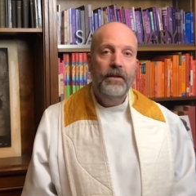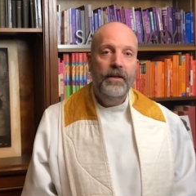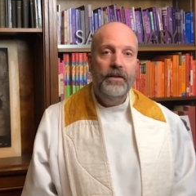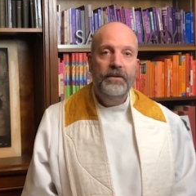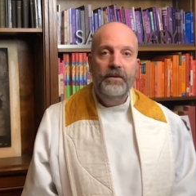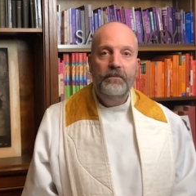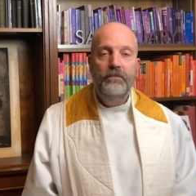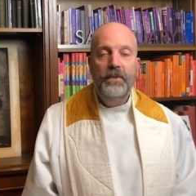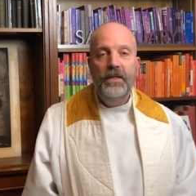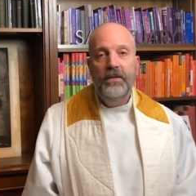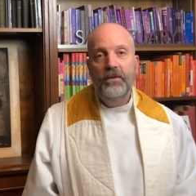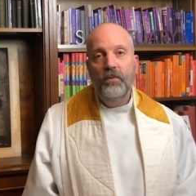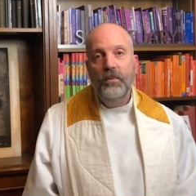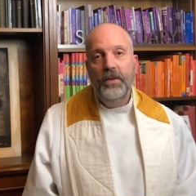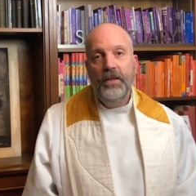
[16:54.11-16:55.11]
and admit
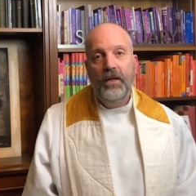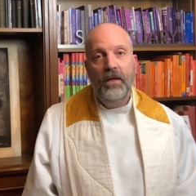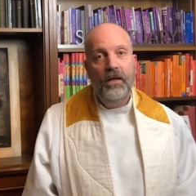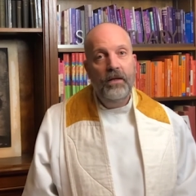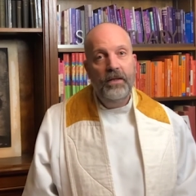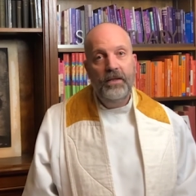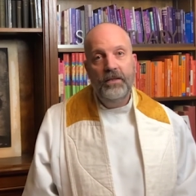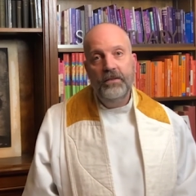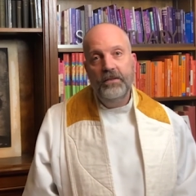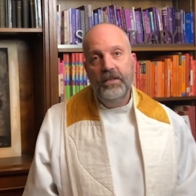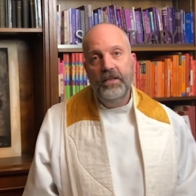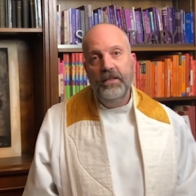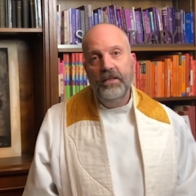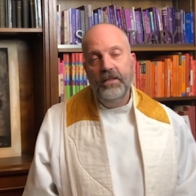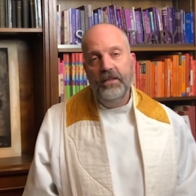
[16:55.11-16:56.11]
that we are
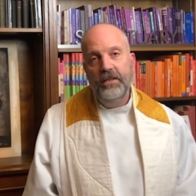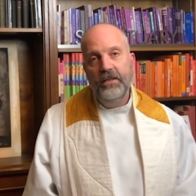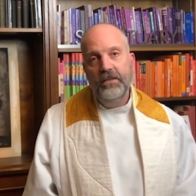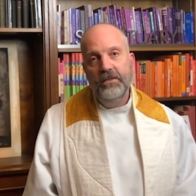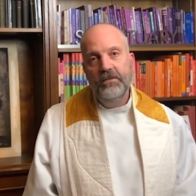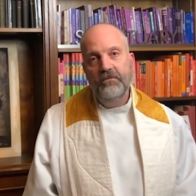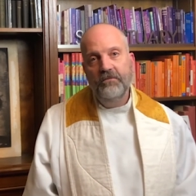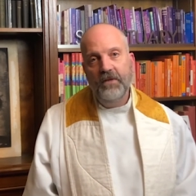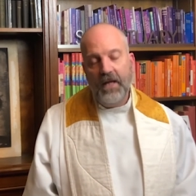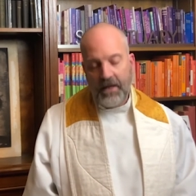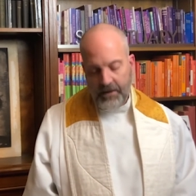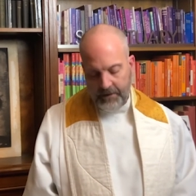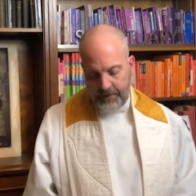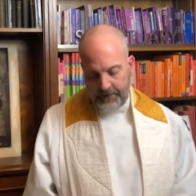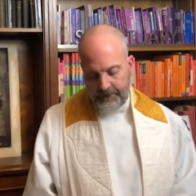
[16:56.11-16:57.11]
indeed in his
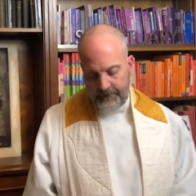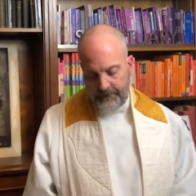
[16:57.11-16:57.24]
flock.